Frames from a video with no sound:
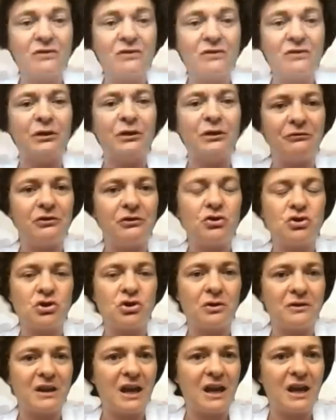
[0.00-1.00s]
the future,
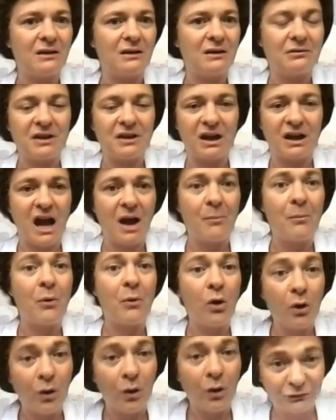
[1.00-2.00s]
that there are
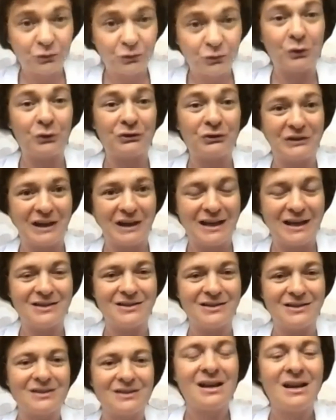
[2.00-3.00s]
more of
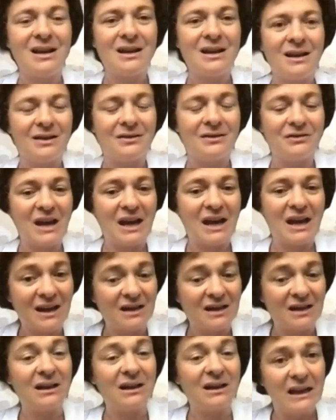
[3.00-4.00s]
Tostand that can
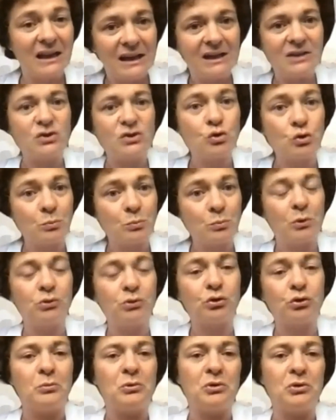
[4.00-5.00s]
really support
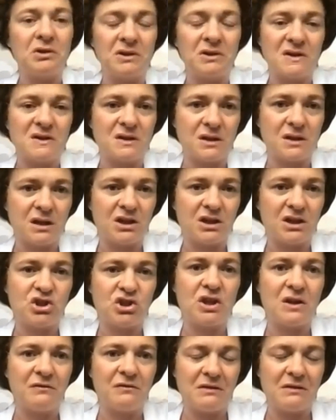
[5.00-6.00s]
communities in
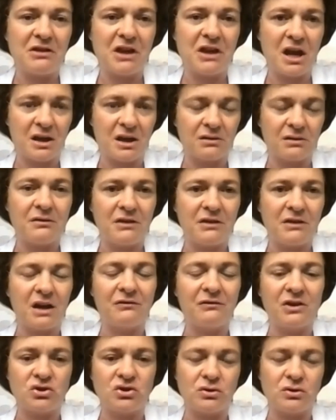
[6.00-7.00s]
achieving their
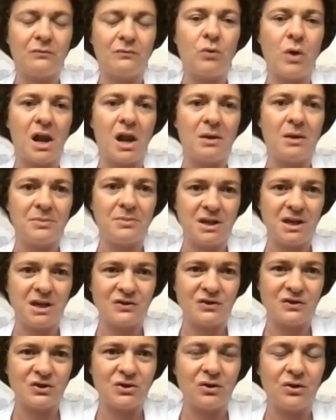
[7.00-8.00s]
vision of well-being.
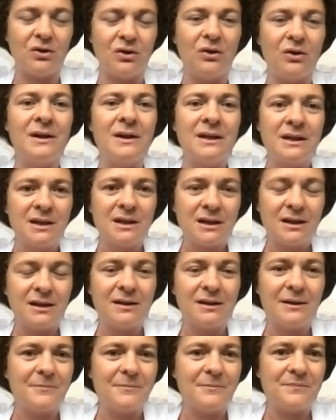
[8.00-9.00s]
So
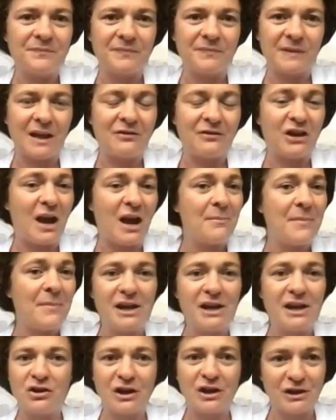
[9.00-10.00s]
there are
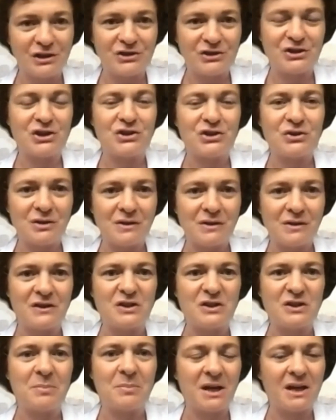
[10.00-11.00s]
many organizations in the
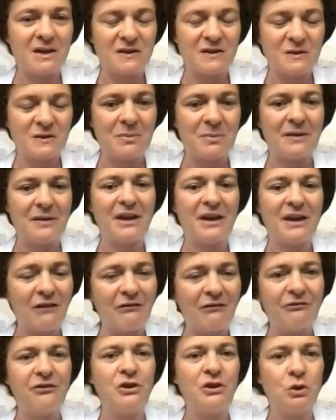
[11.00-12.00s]
space, but there are
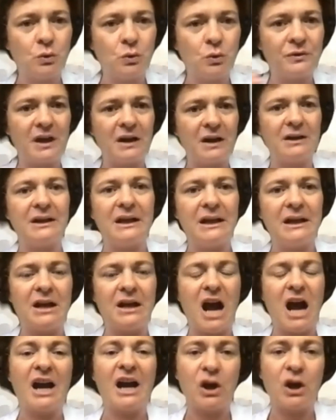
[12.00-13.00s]
few that really
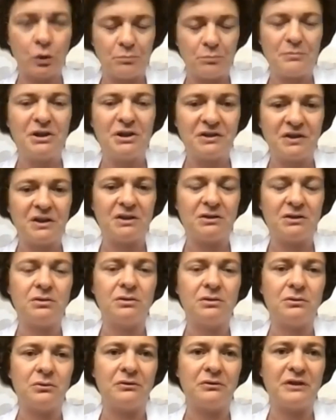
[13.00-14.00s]
are committed
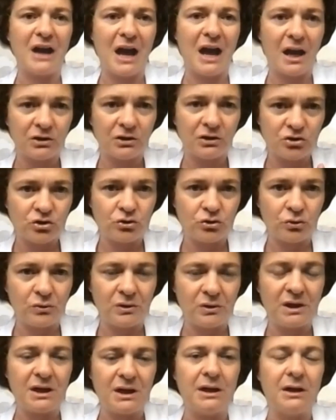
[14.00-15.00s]
to that
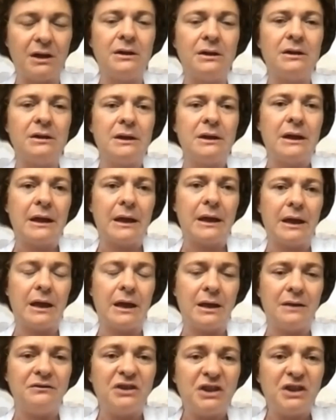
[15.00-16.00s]
truly
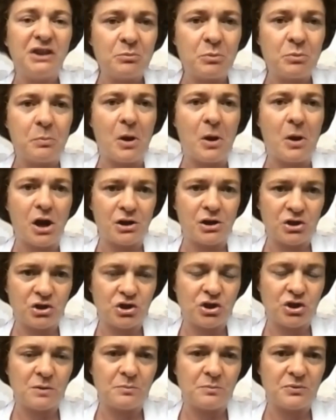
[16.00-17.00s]
and deep
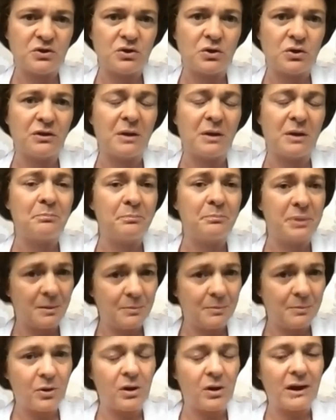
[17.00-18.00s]
partnership, so that
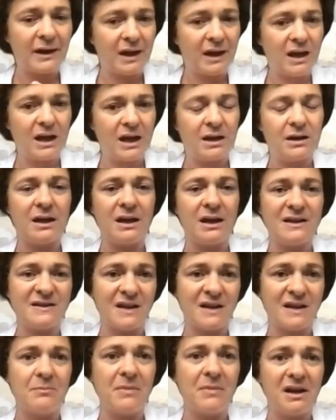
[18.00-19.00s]
people, again,
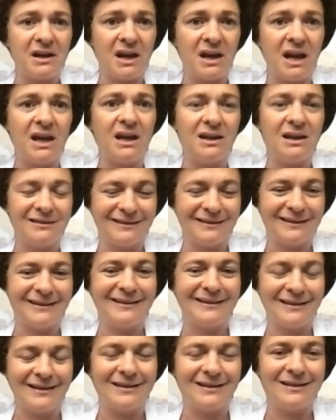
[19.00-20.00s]
as Emanate
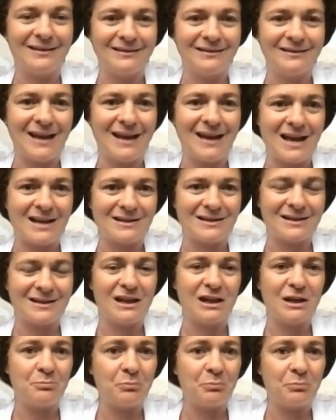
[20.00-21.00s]
does,
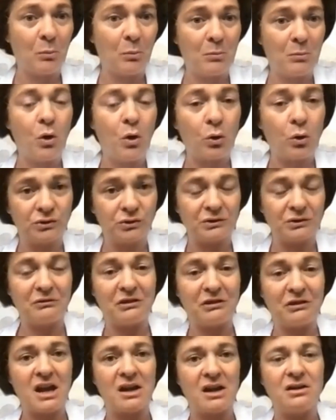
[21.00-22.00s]
really promote
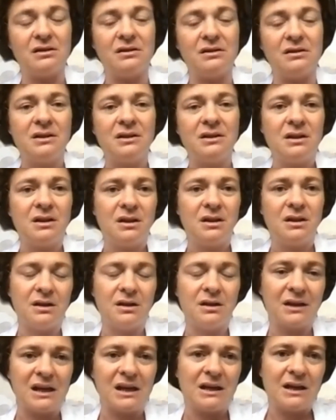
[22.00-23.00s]
their
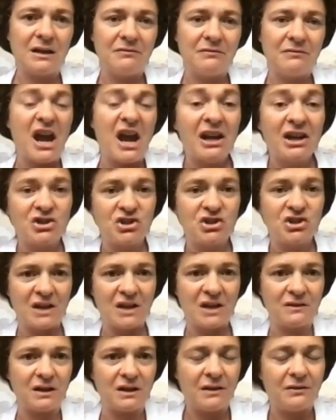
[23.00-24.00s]

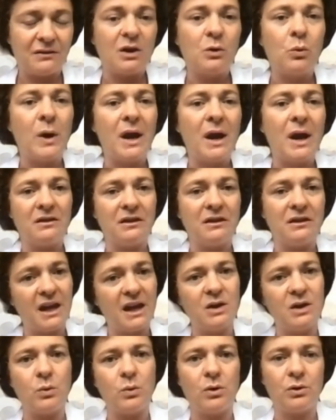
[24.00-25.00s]
agenda, the way
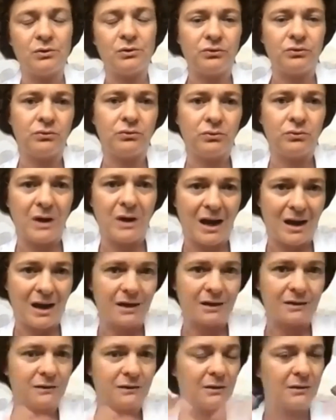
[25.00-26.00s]
they want to
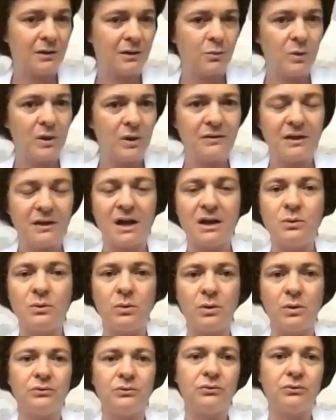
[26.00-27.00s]
act, the way they
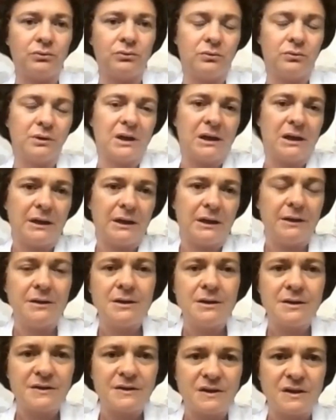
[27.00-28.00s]
want to really
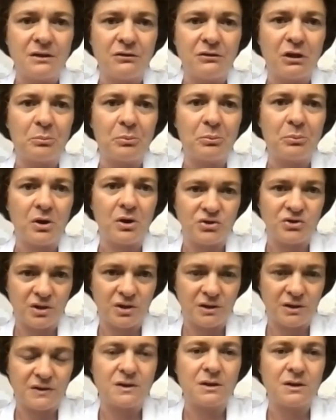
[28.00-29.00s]
see their
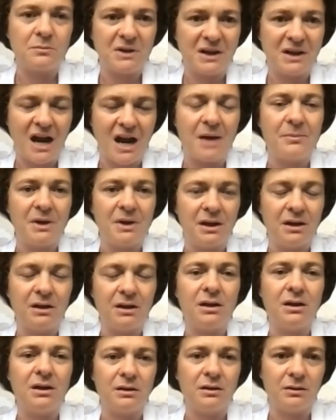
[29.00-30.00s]
projects becoming
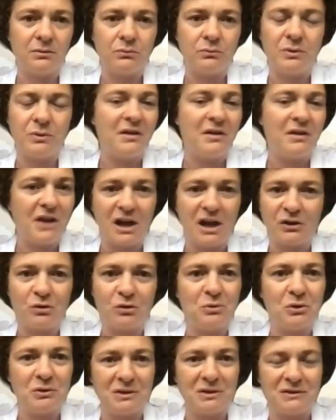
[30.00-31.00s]
within their
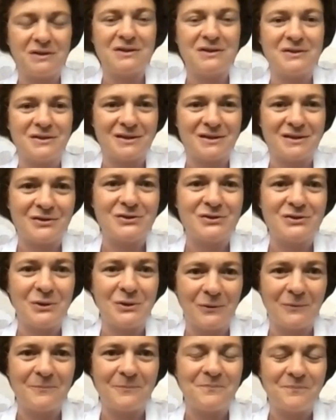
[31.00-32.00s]
communities. And
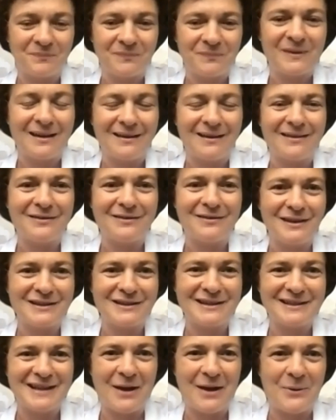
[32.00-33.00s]
so this
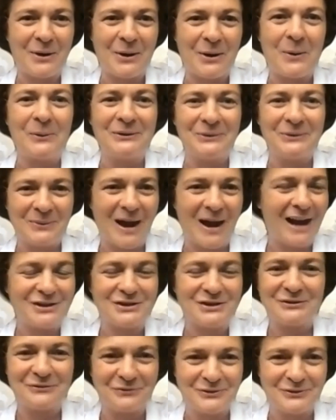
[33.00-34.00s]
is our call to
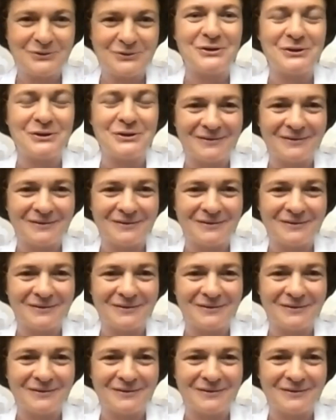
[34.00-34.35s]
action for sure.